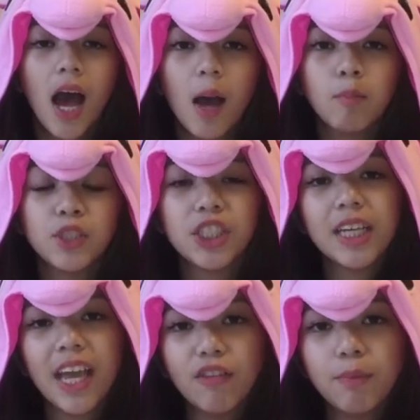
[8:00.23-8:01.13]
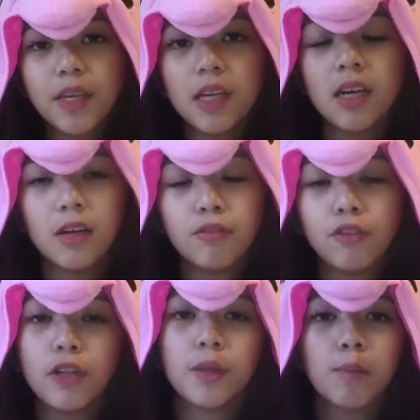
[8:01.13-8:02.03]
Um, she gave me a
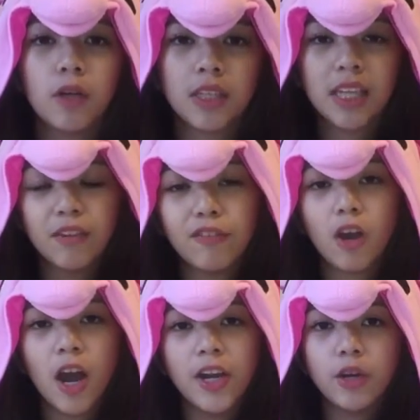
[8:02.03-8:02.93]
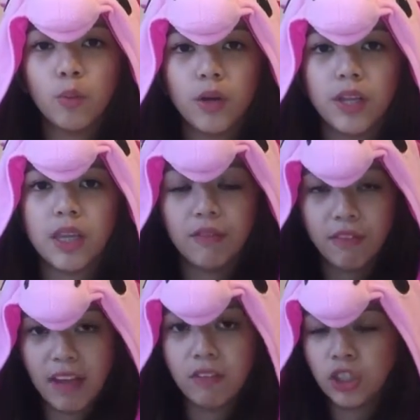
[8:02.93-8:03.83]
fully booked gift card worth
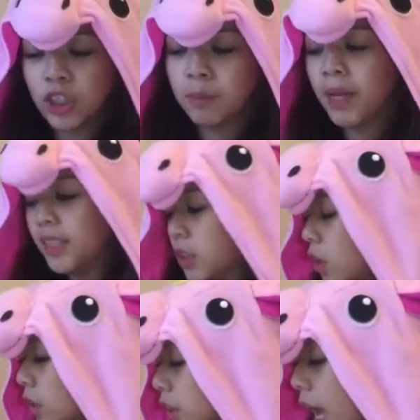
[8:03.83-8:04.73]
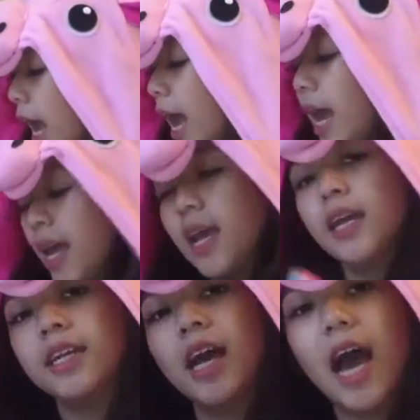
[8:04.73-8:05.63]
500 pesos
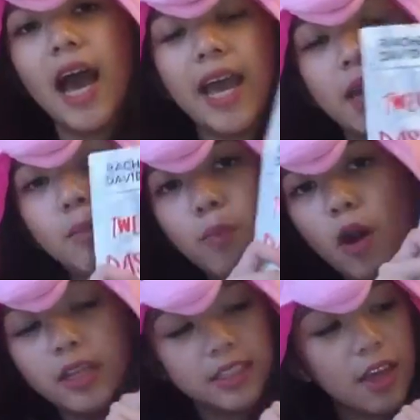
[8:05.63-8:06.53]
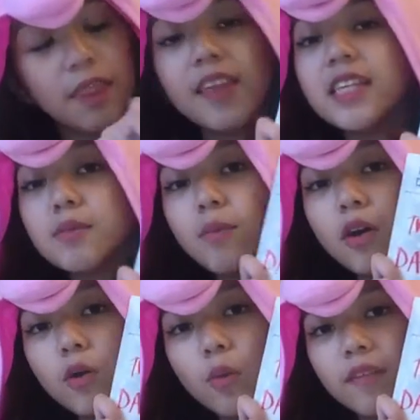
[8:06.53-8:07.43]
and I bought this
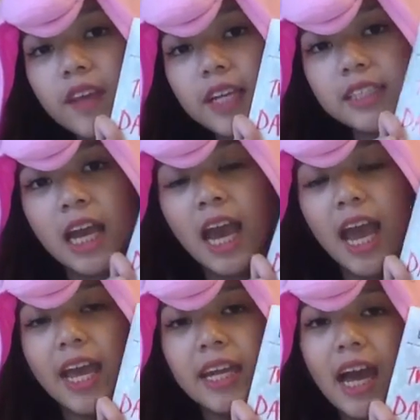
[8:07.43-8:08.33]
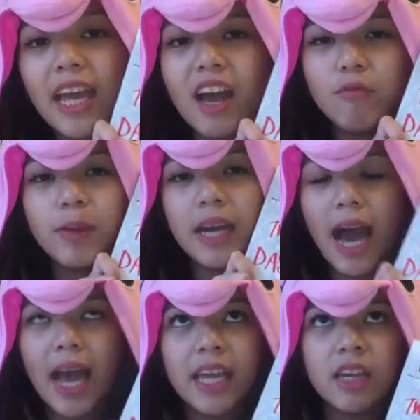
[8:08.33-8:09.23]
book with it and I have been
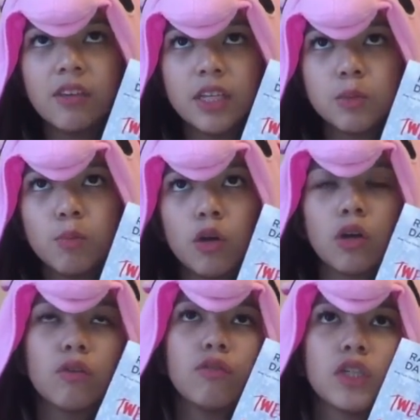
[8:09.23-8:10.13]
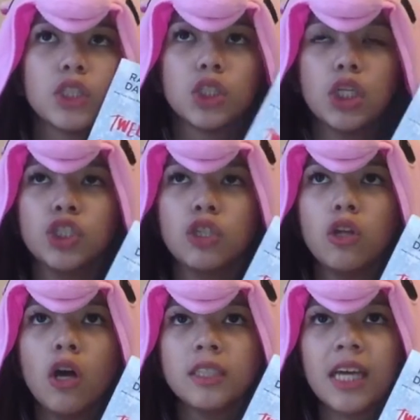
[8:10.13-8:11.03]
eyeing this book for such a
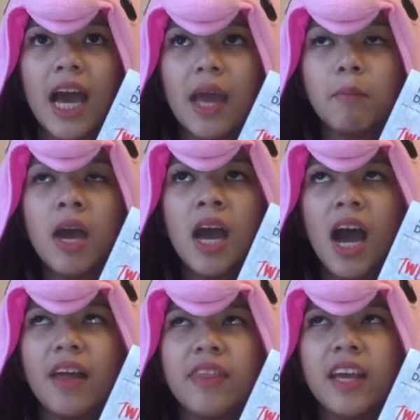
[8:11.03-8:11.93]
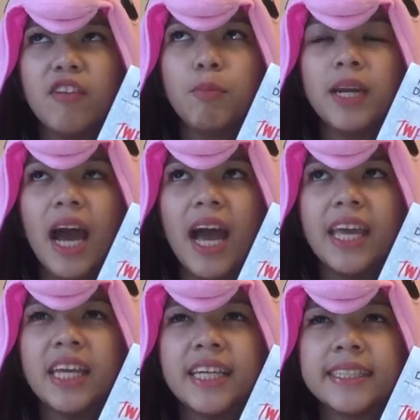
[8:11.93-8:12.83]
long time. I think I've been
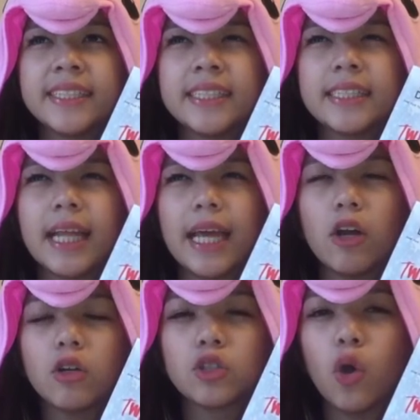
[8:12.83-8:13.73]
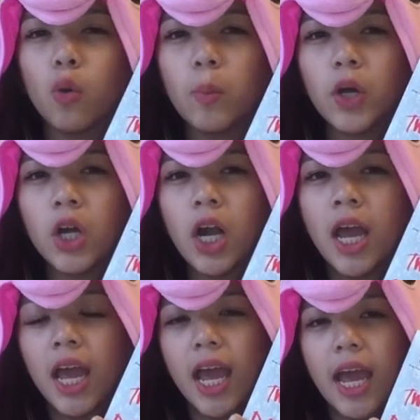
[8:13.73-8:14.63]
eyeing it since like October
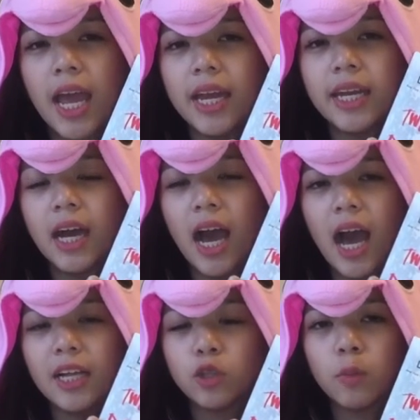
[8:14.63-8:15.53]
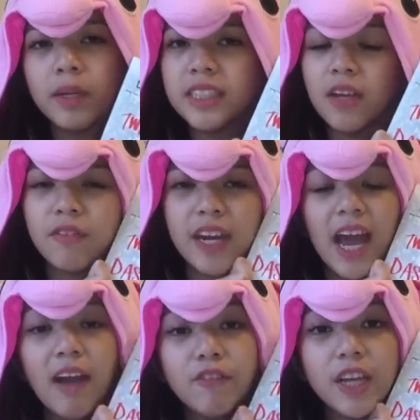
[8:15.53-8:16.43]
and I told myself that I
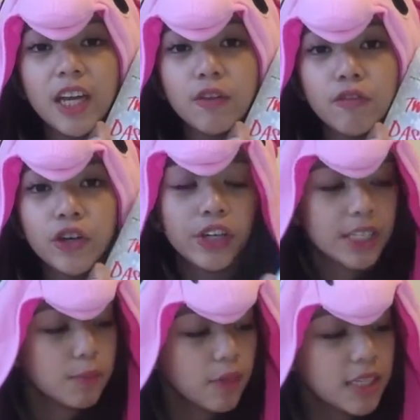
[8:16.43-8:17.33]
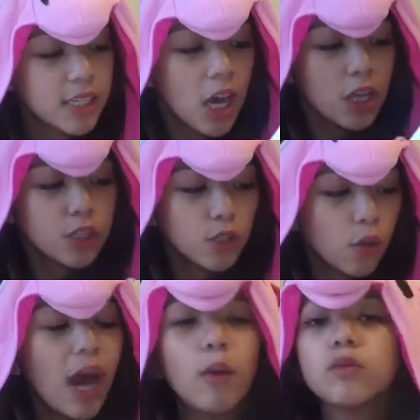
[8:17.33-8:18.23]
have to get it for Christmas
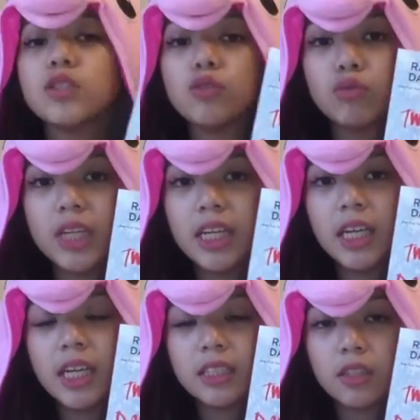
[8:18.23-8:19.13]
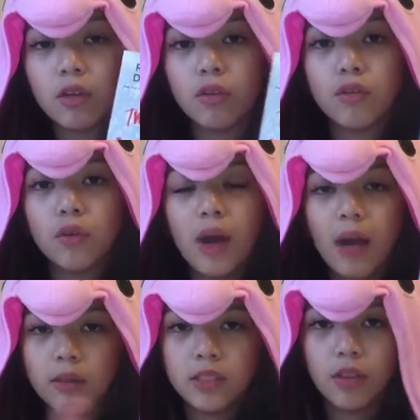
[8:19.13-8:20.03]
so I was reading it
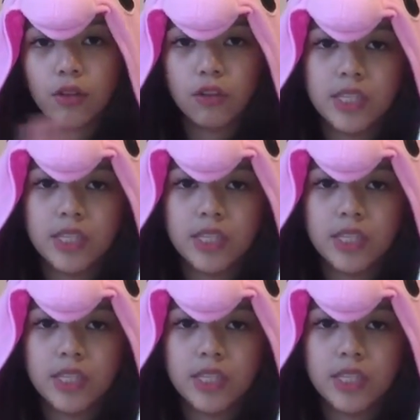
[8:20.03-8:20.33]
throughout the